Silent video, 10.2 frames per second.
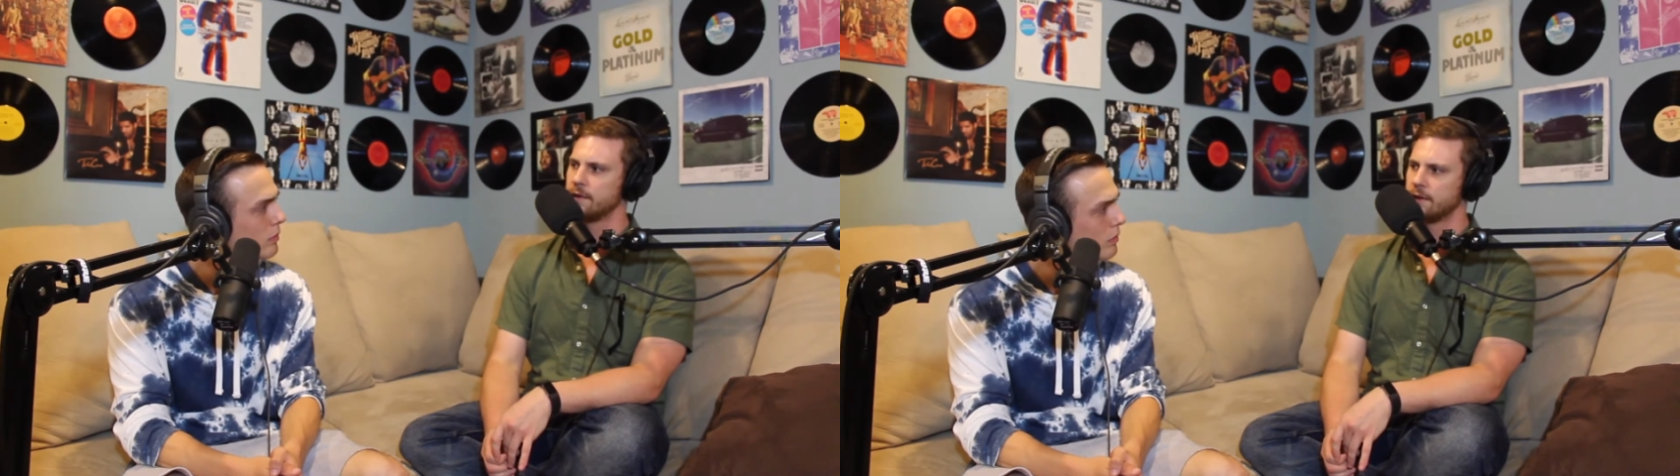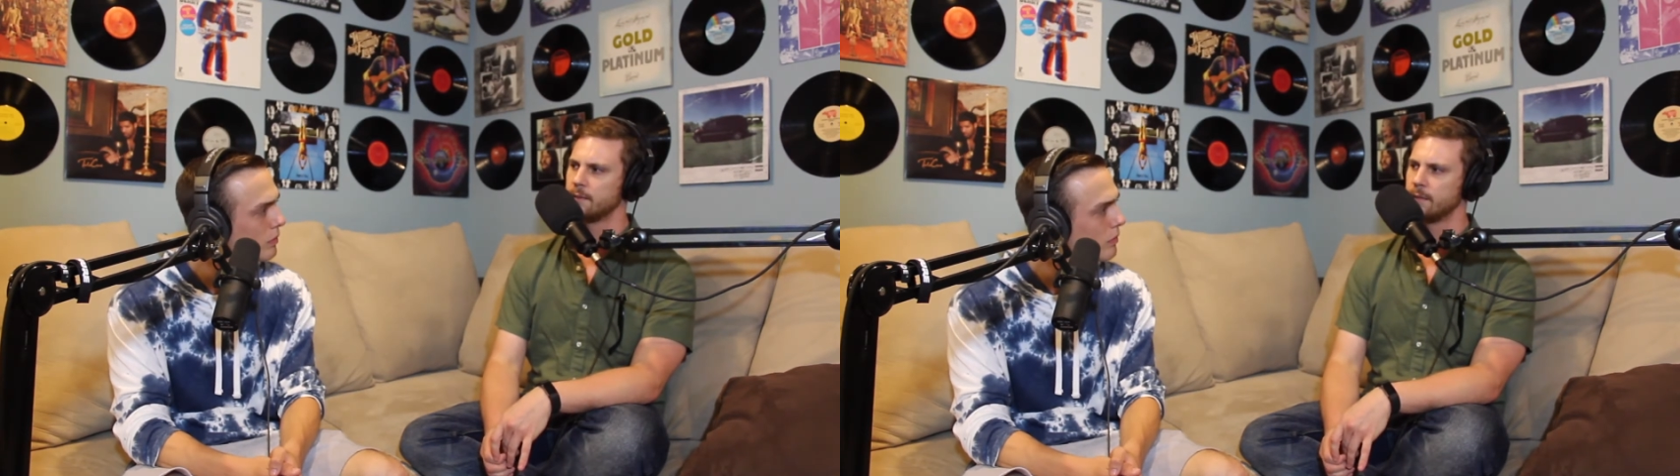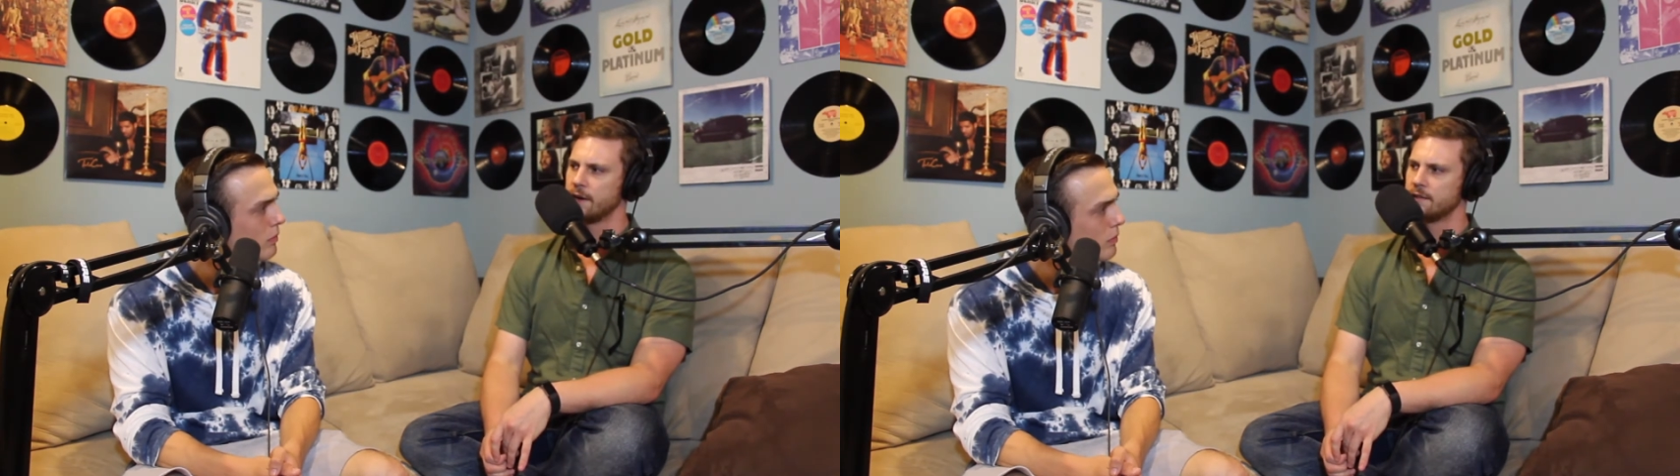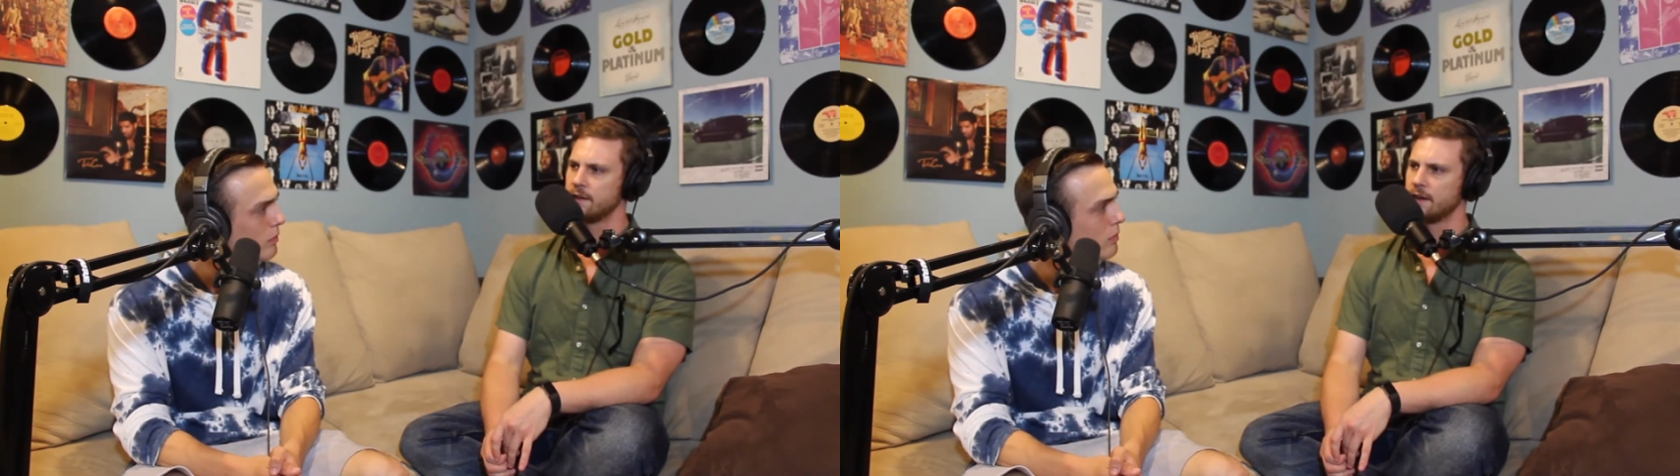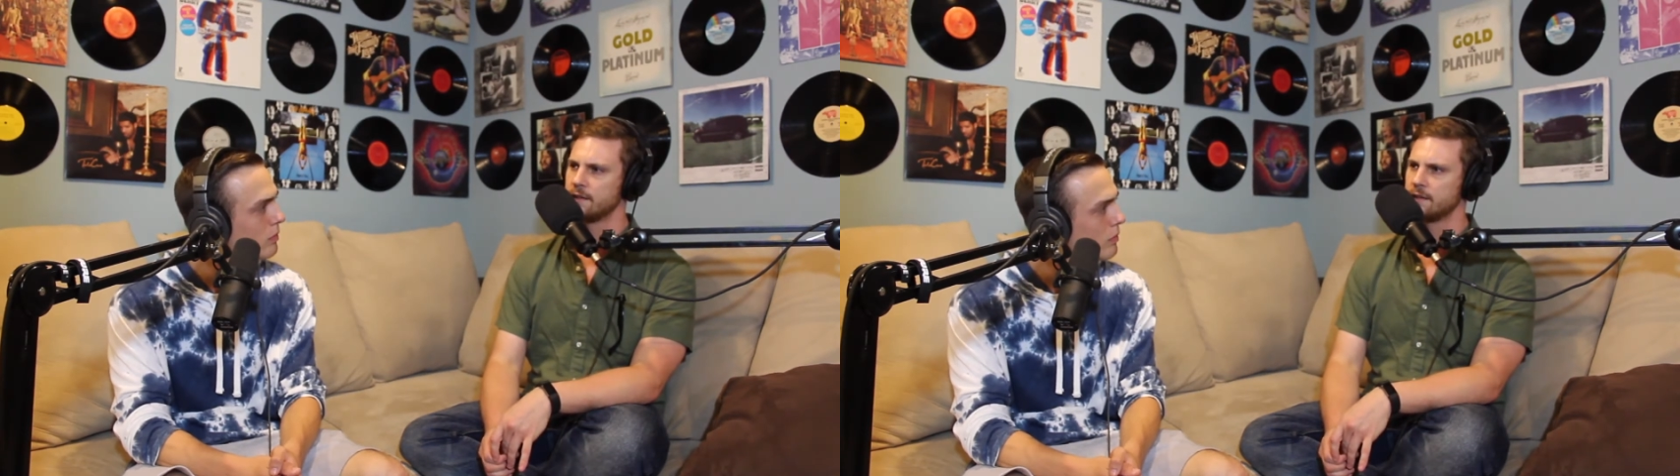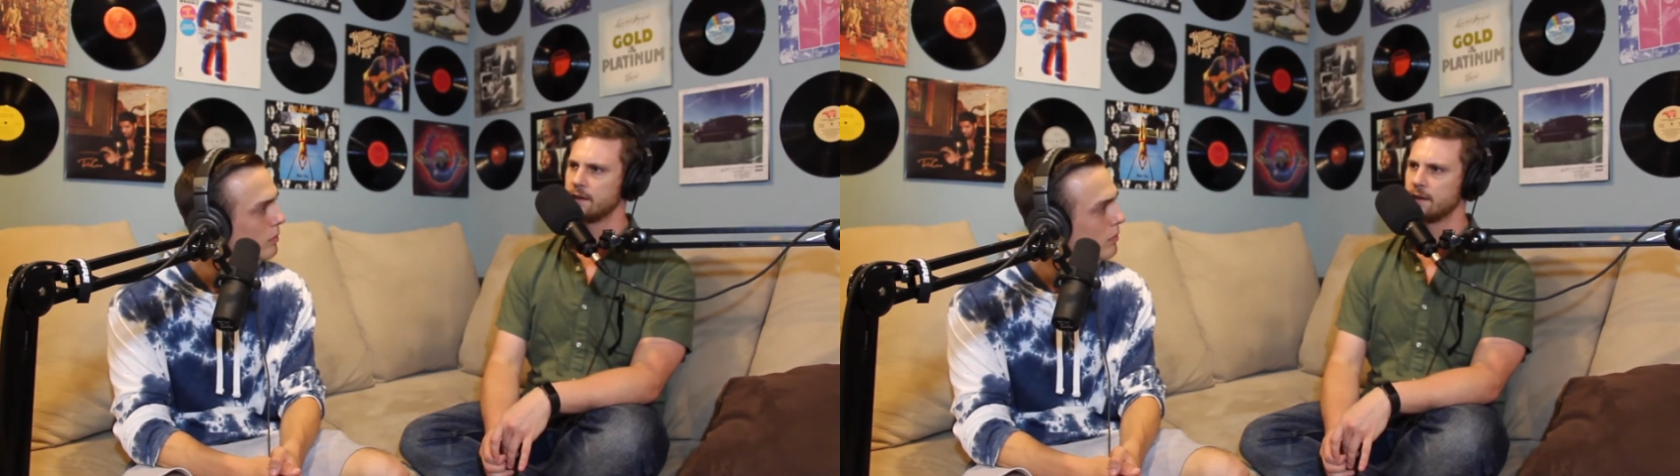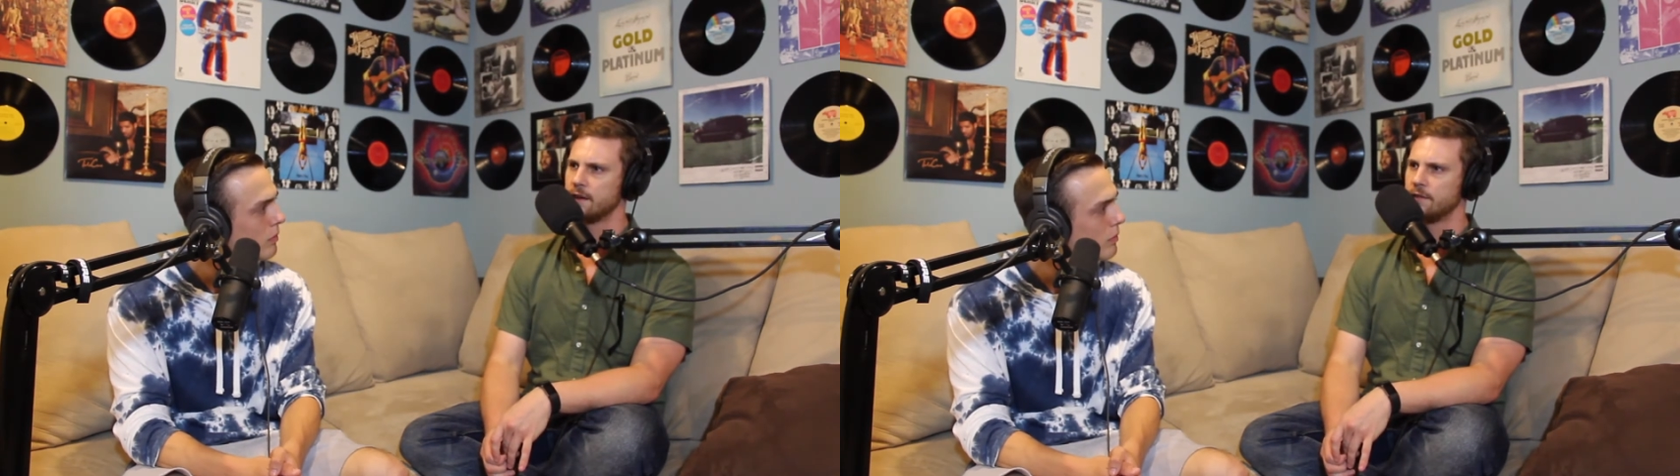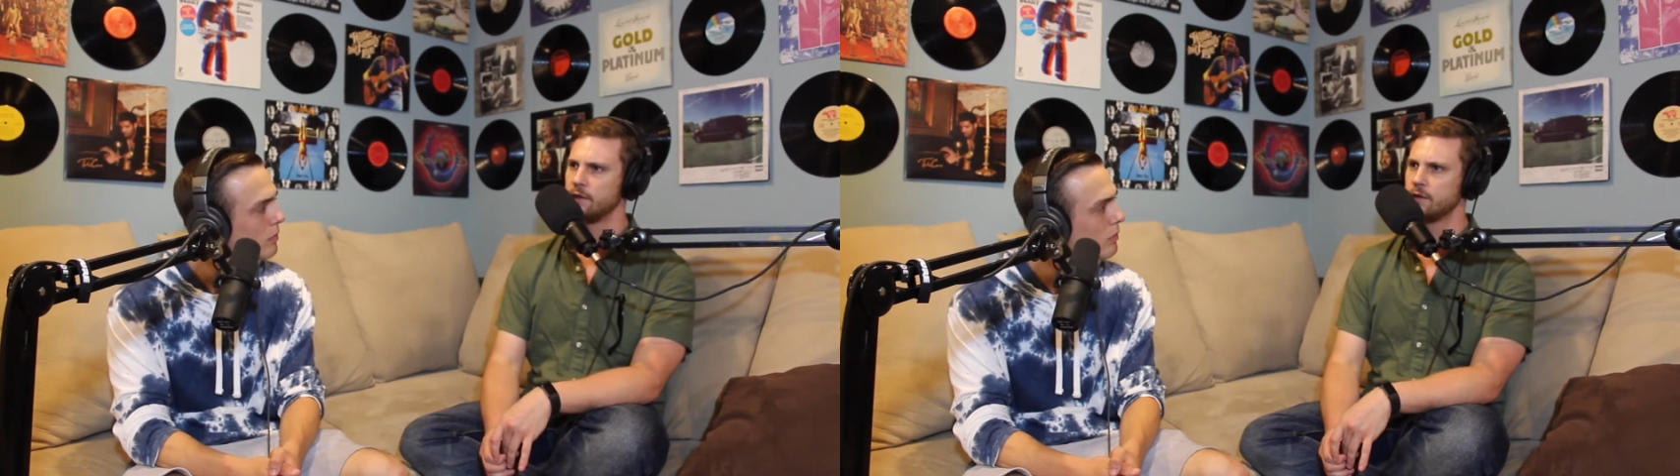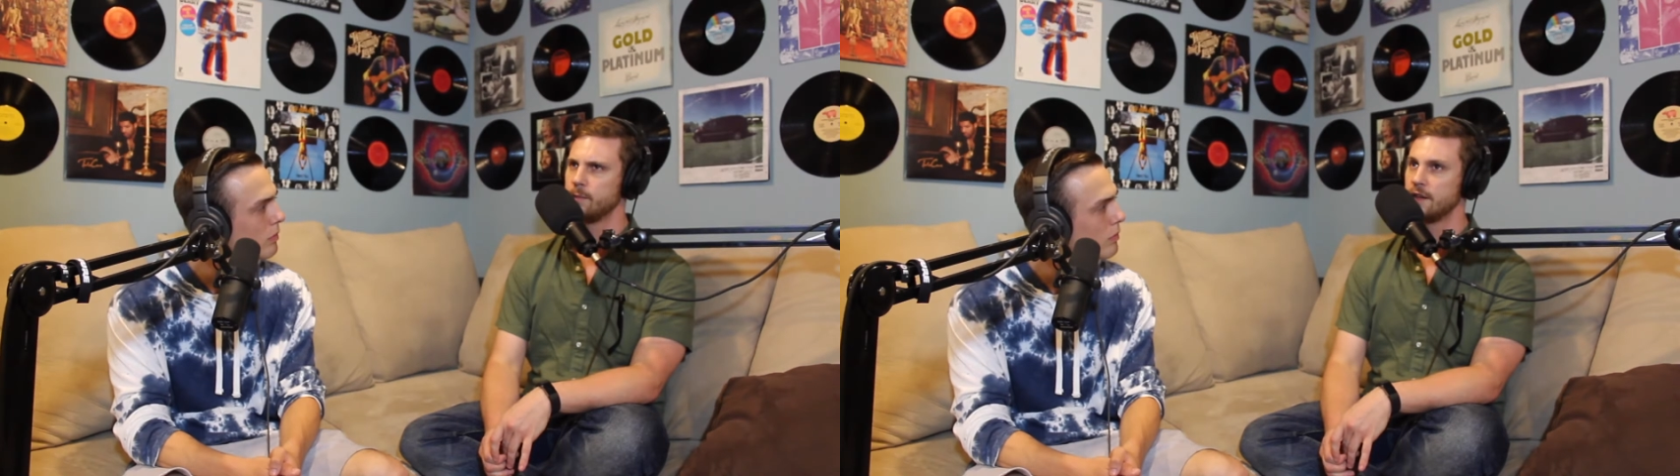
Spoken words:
My sets are influenced